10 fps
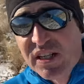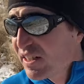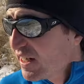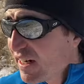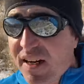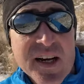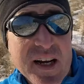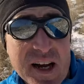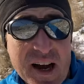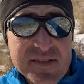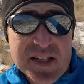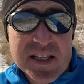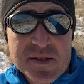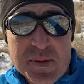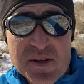clear, I've set
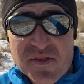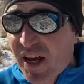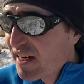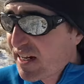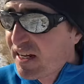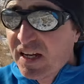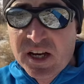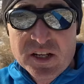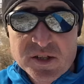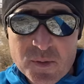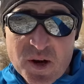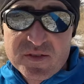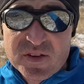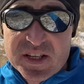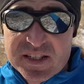the speed of light to one
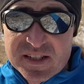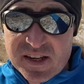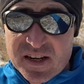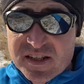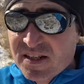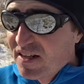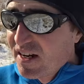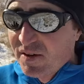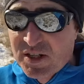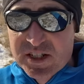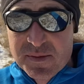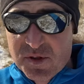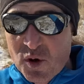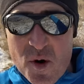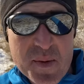for this discussion. We just
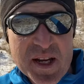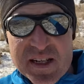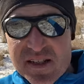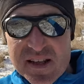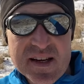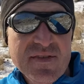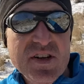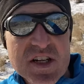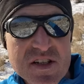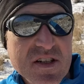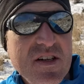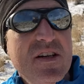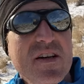absorb it into the definition